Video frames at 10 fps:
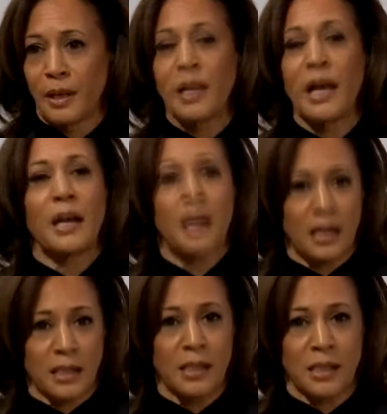Let
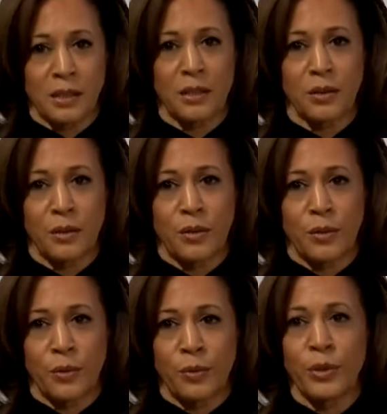us
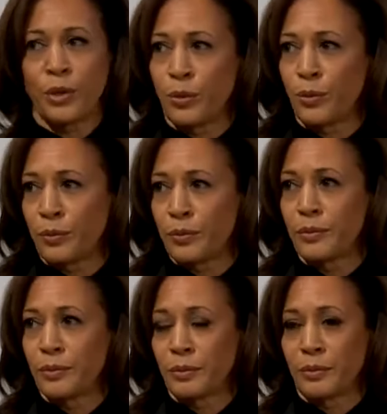renew
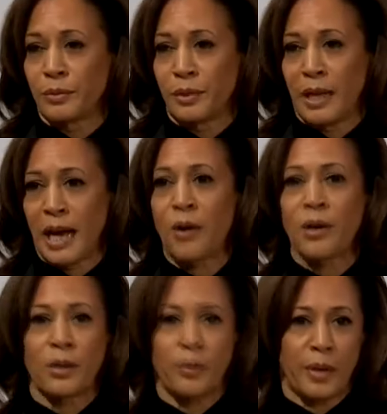
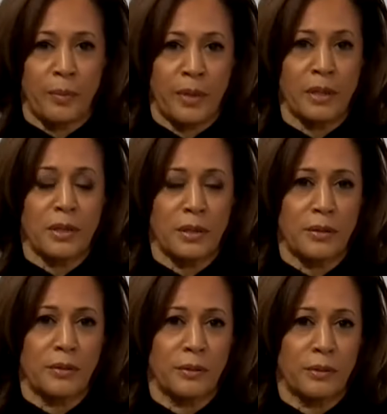our
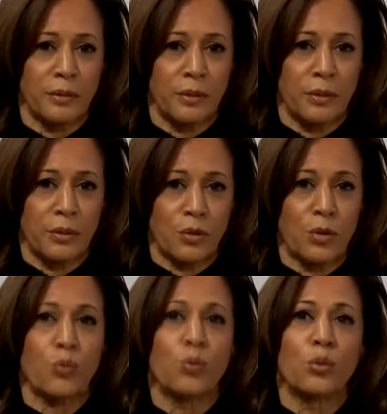commitment
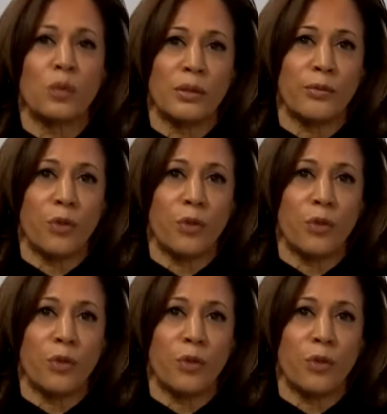to the rule of